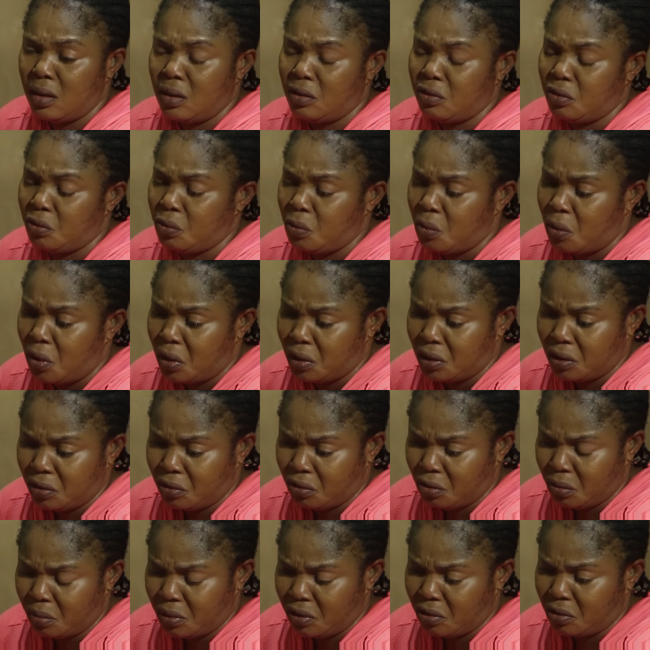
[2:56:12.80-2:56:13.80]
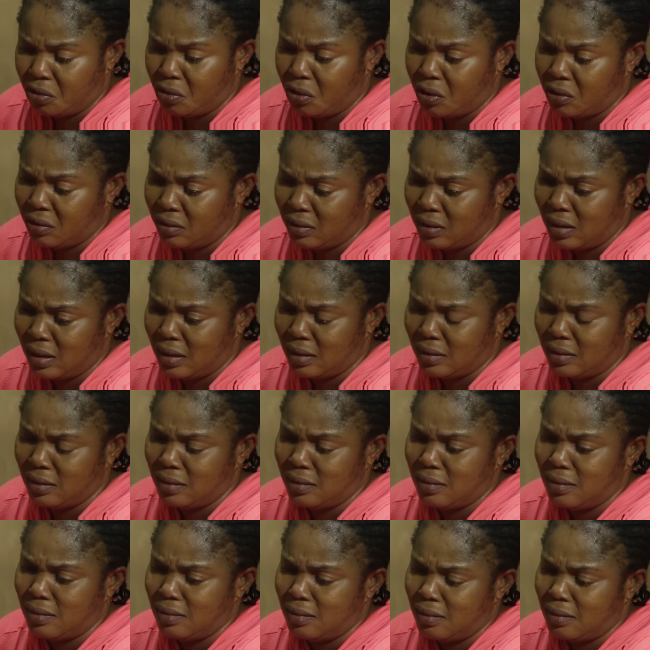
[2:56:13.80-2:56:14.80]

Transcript: He's worthy to be trusted.